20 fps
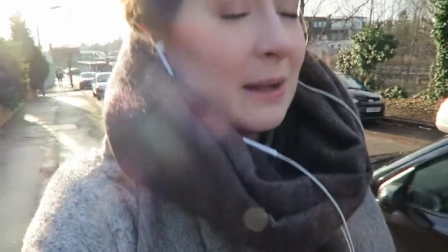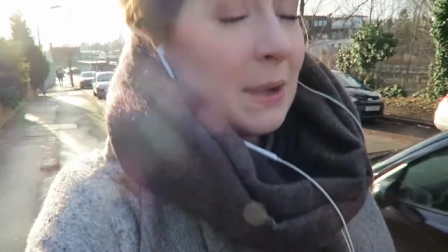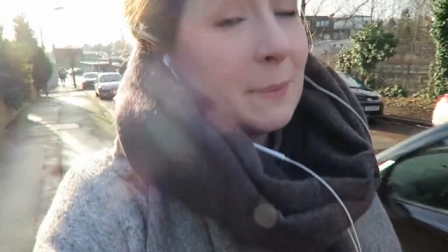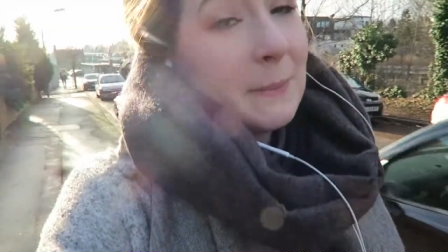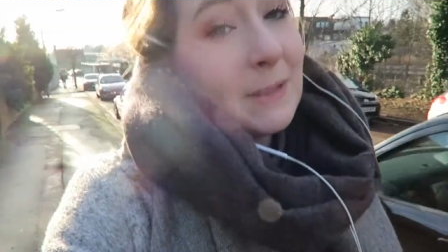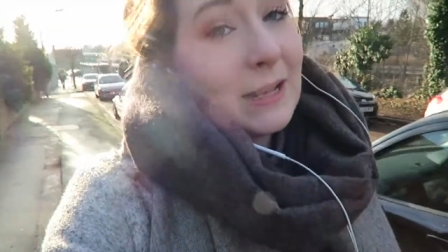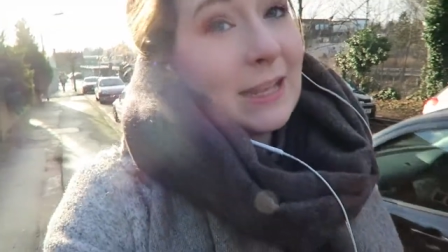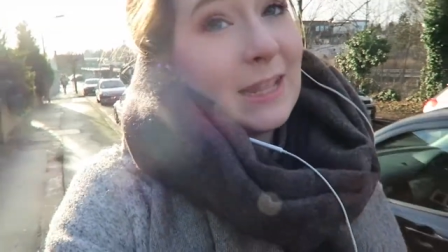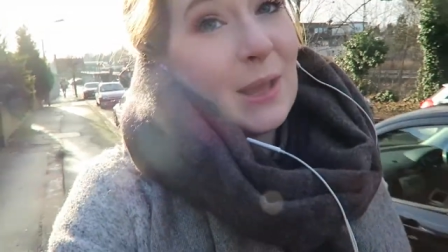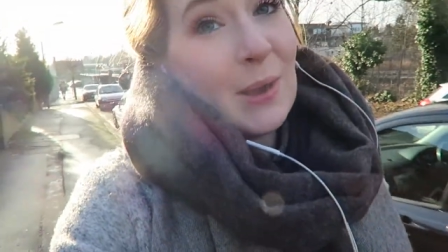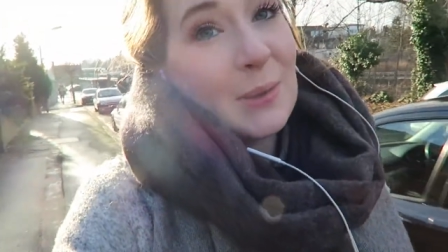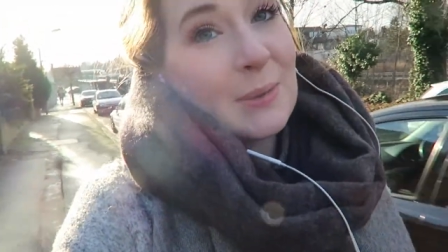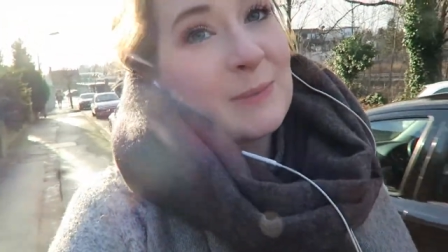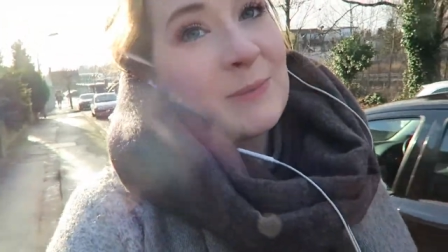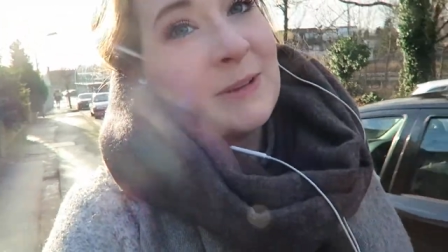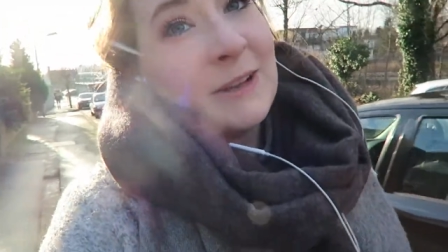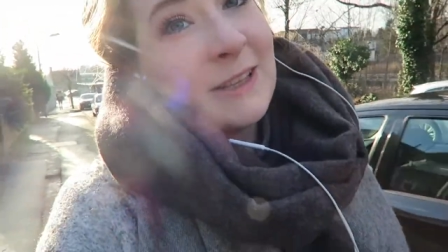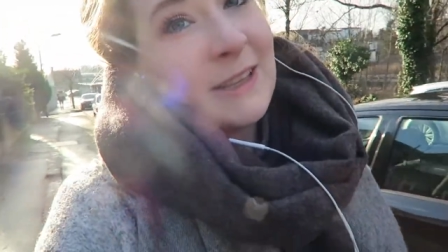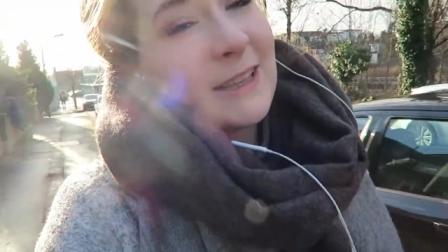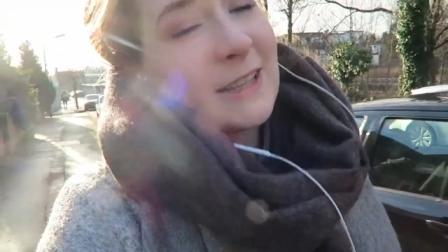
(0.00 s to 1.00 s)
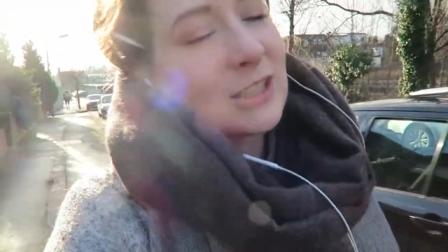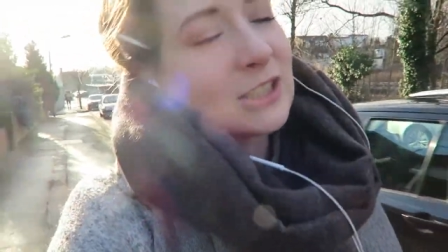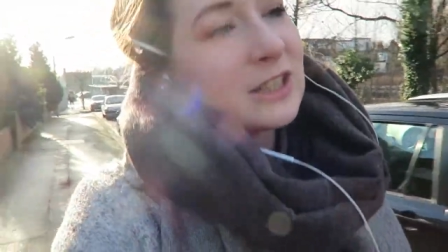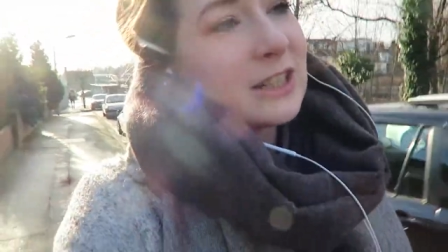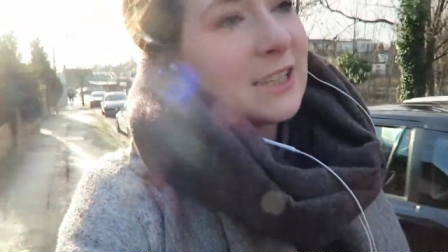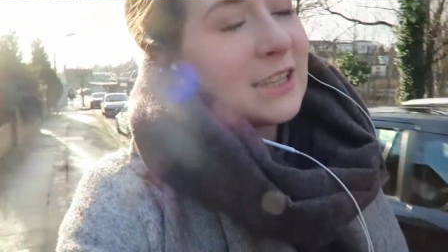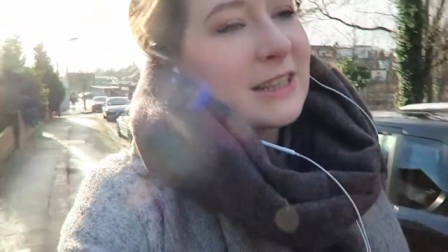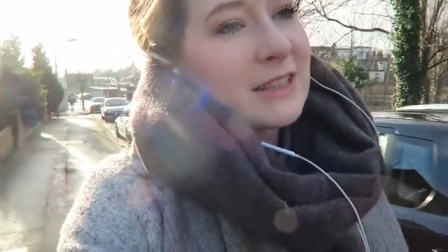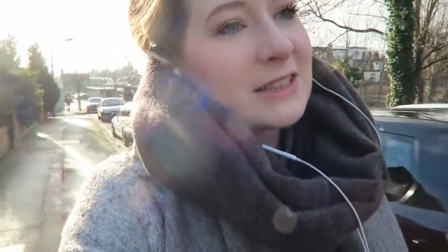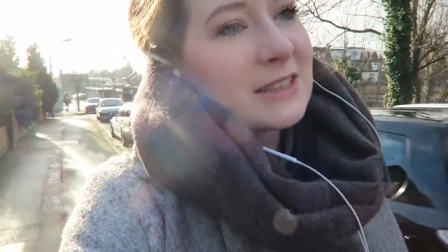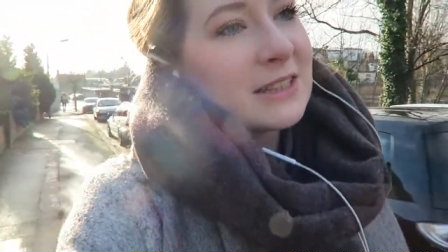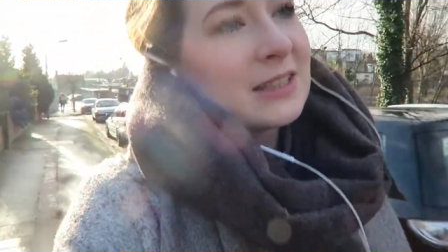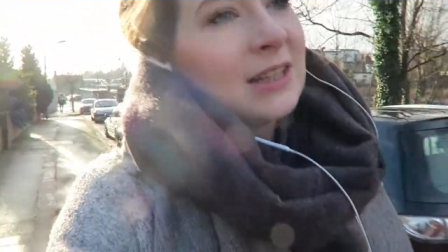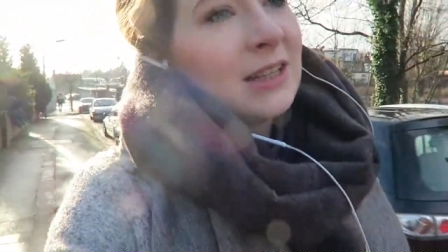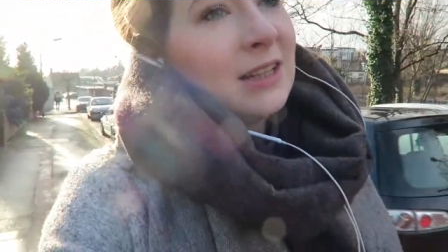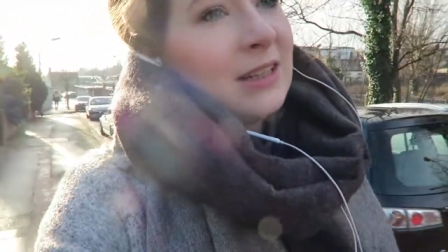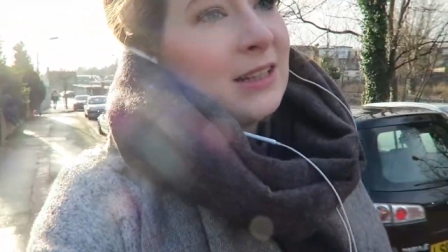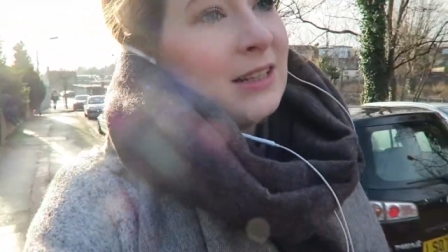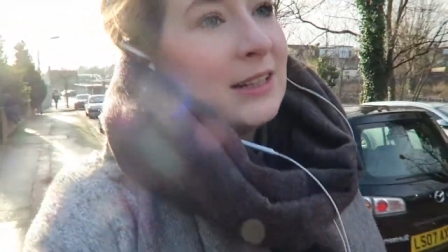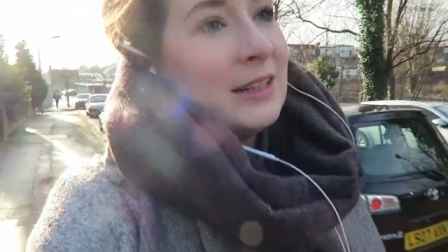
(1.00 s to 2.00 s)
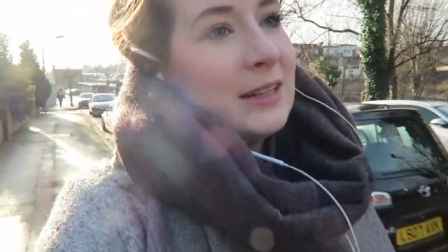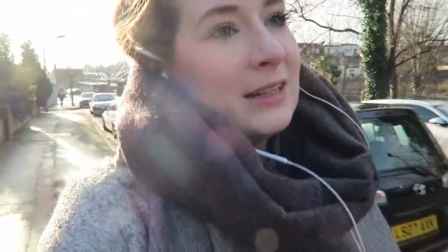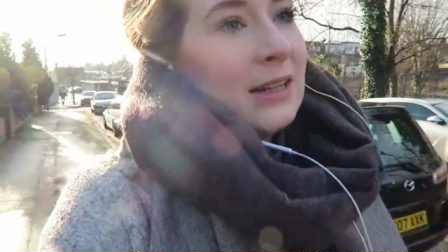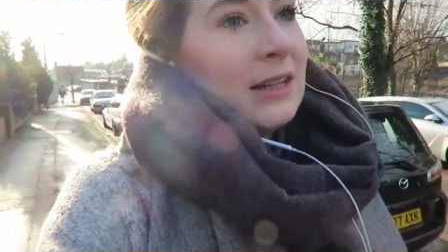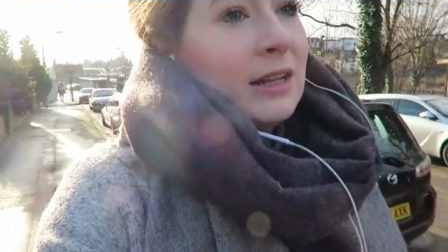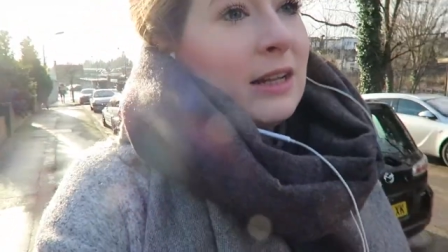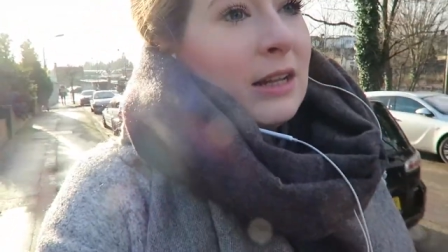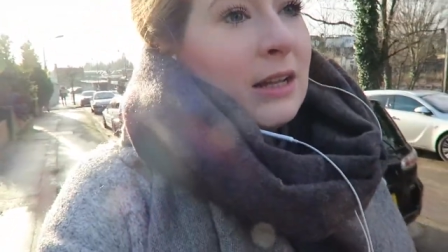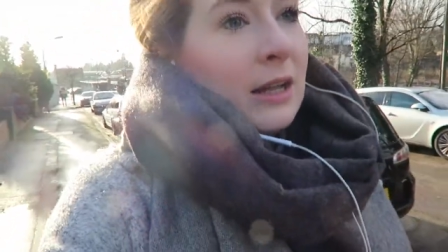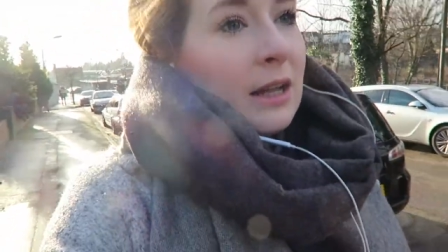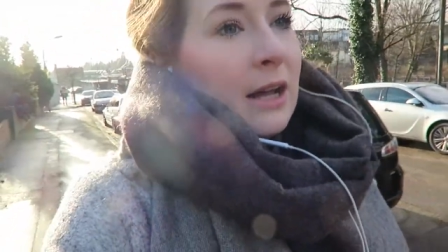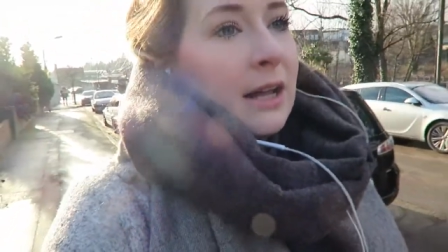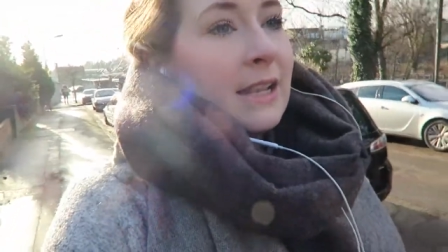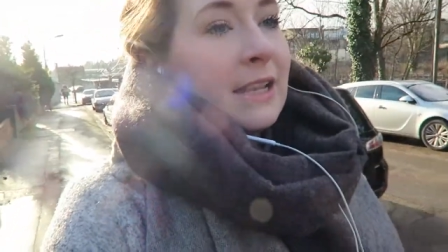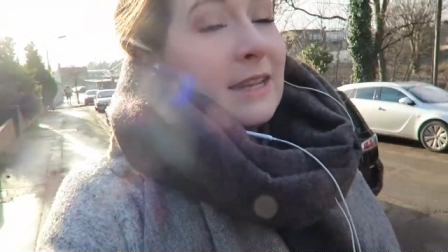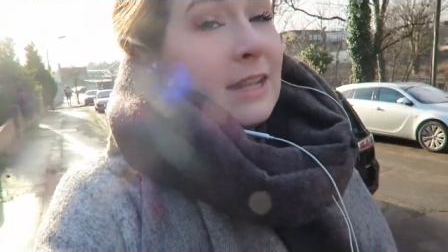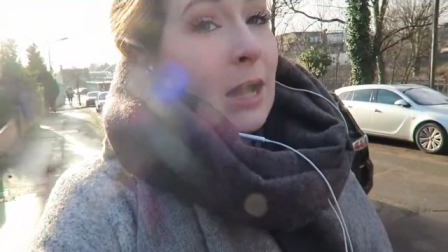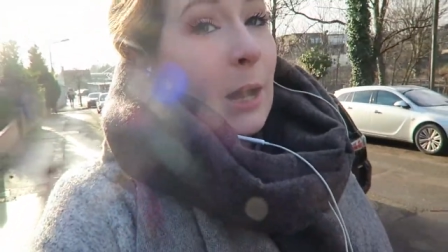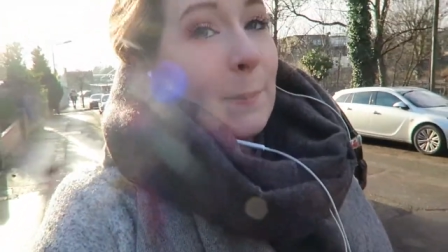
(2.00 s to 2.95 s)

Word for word: I'm nearly home, thank goodness. I need a